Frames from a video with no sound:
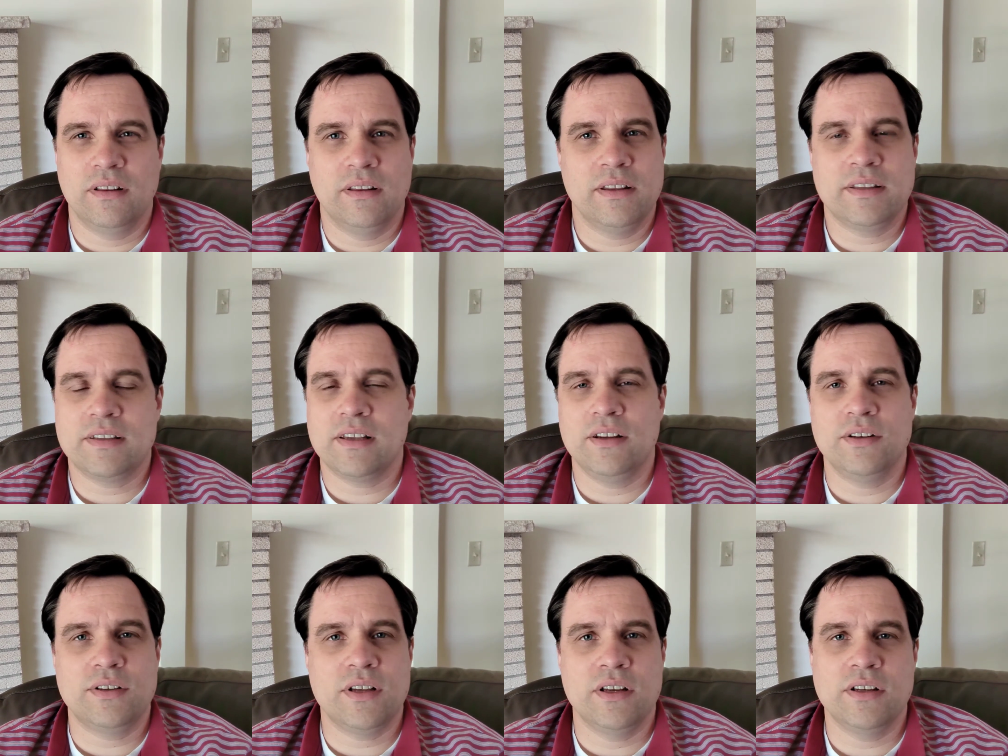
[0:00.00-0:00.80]
let's say
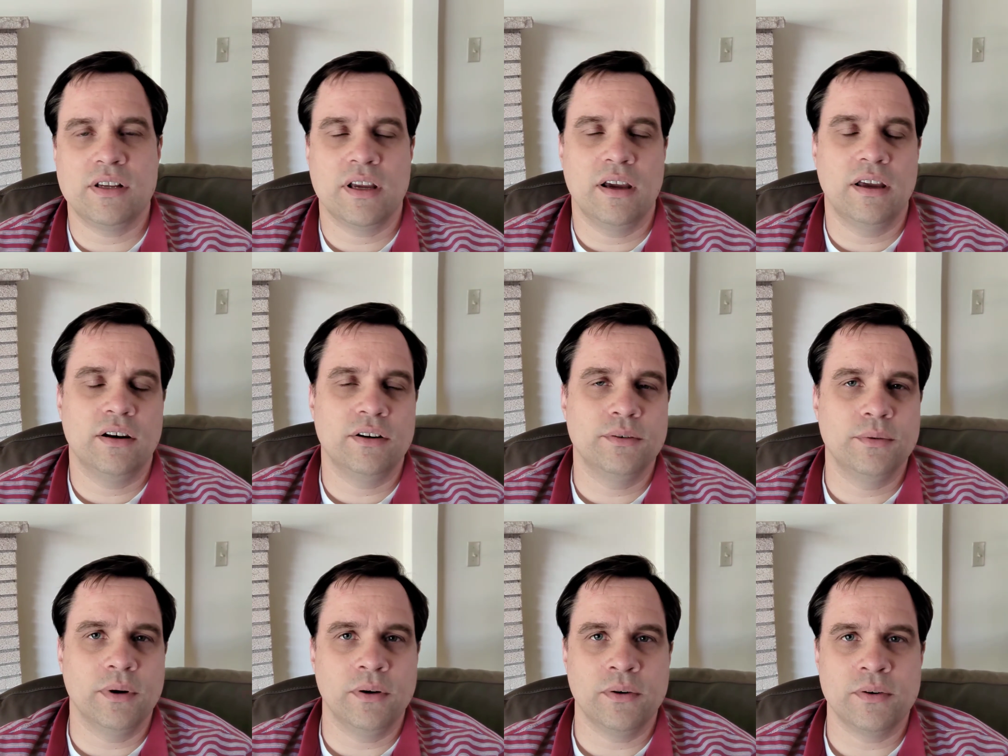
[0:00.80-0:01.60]
you're changing 100
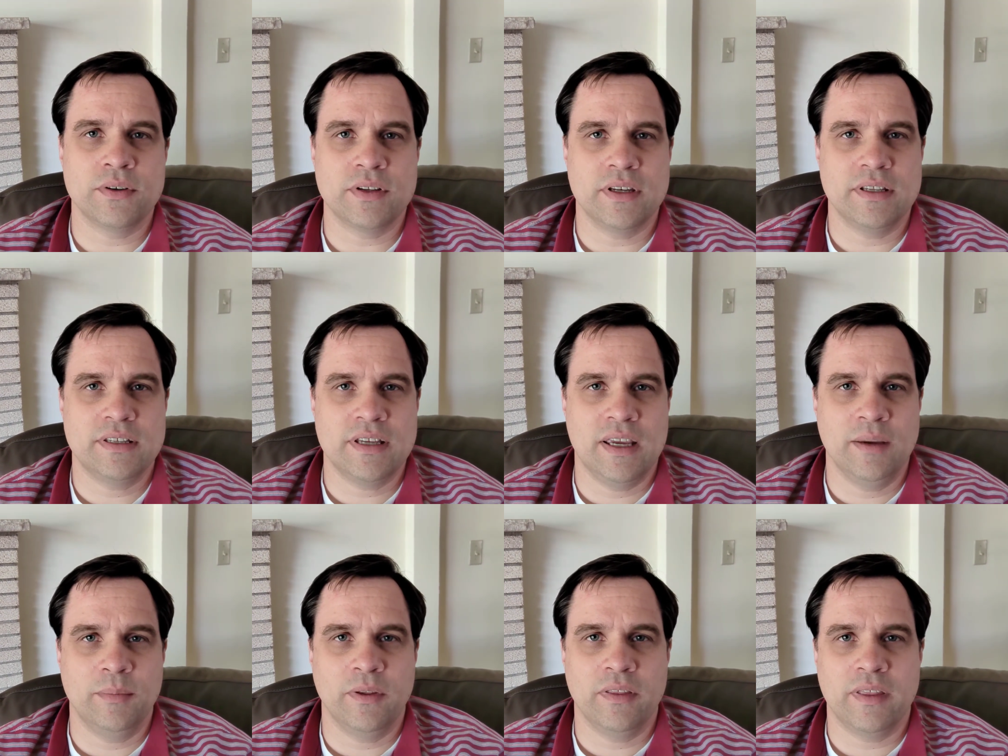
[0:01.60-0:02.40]
rows in a
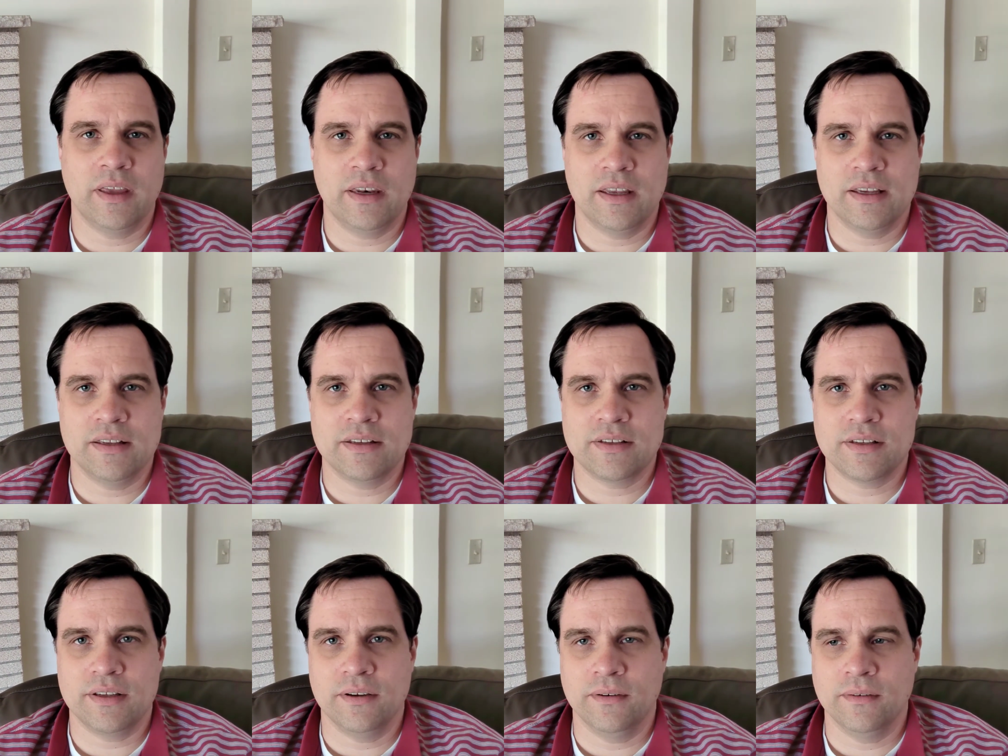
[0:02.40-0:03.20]
table that
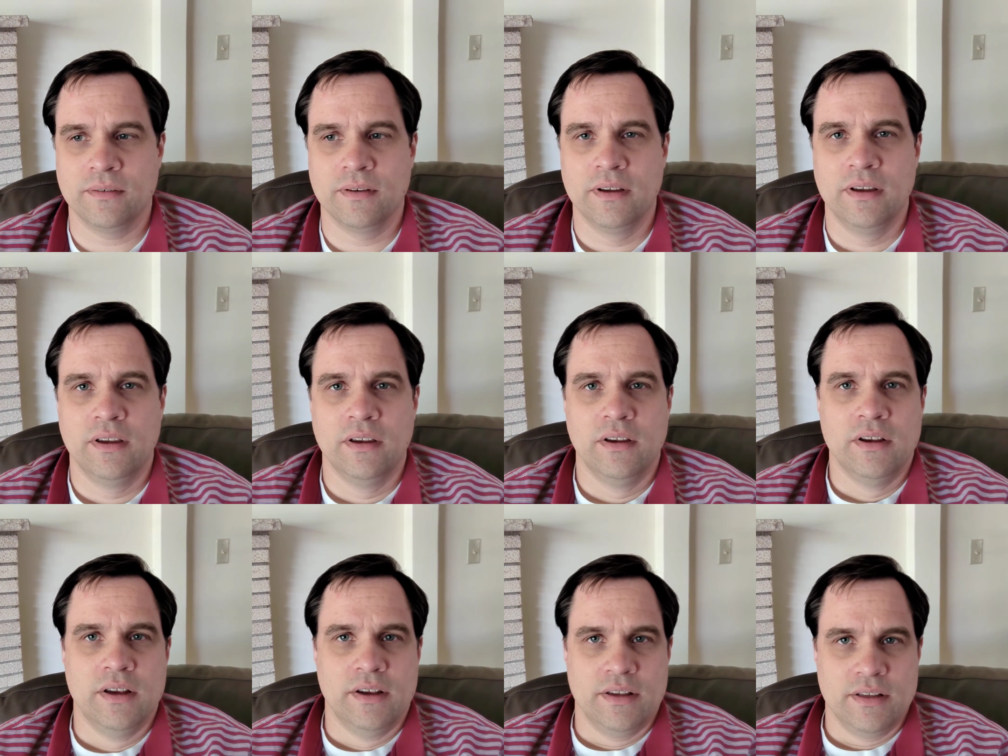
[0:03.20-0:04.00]
has
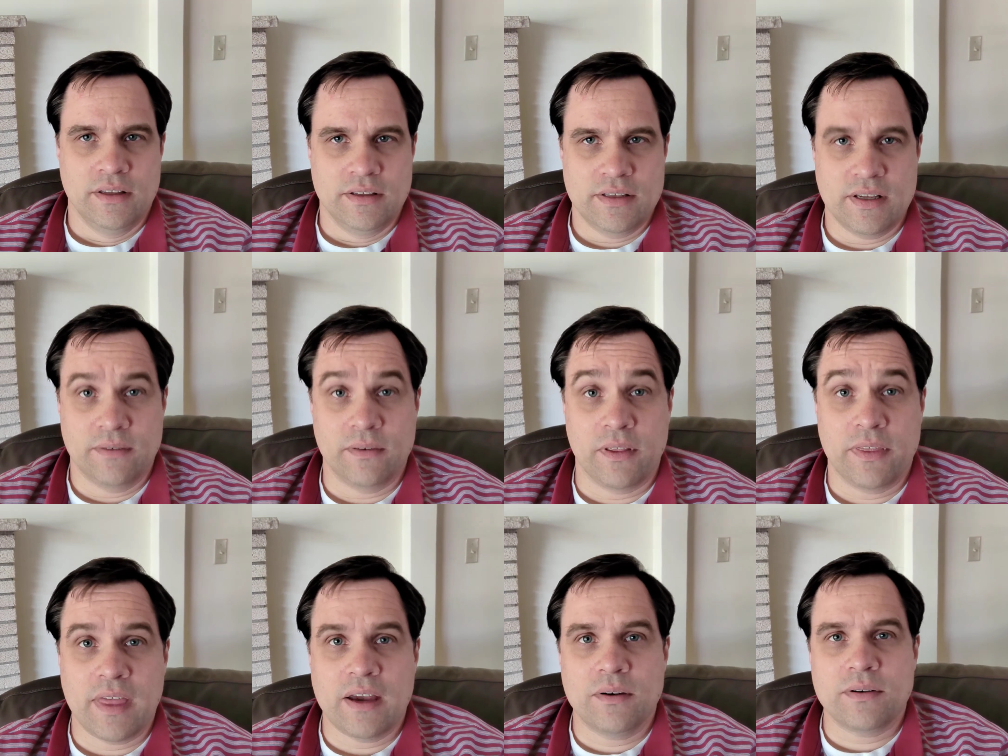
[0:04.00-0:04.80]
several
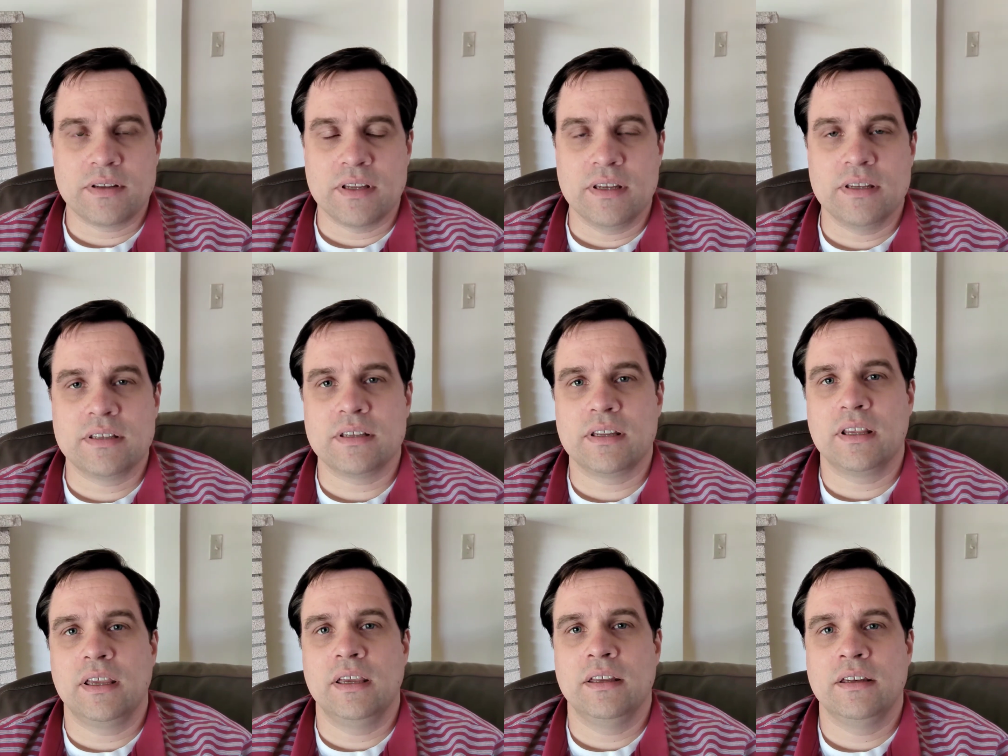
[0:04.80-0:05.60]
thousand,
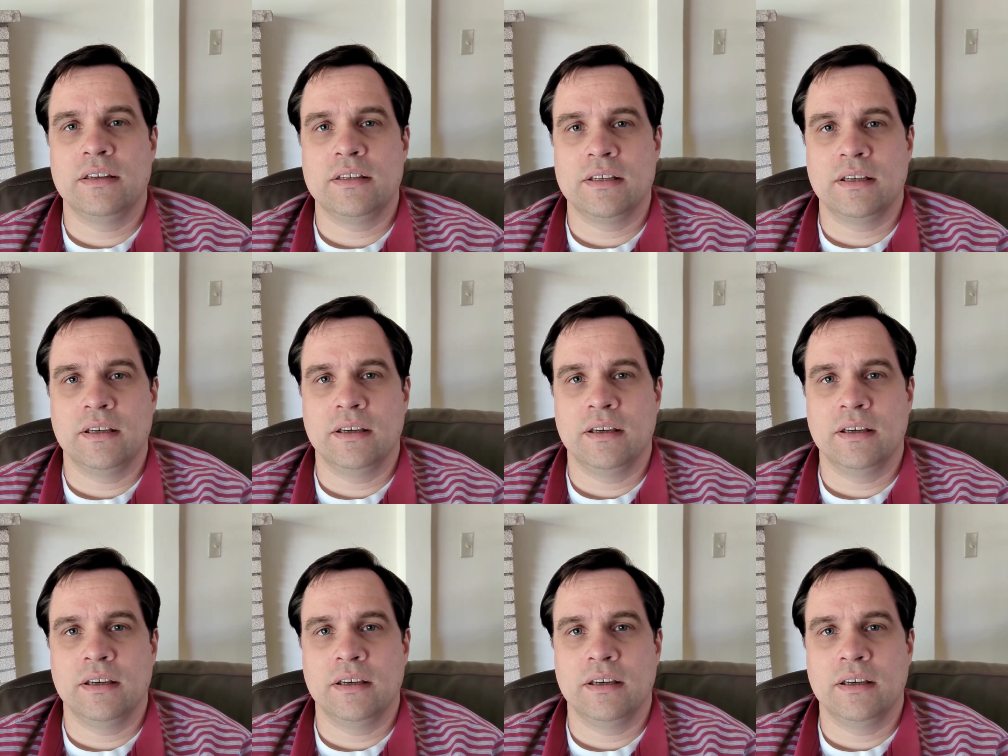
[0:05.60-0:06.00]
and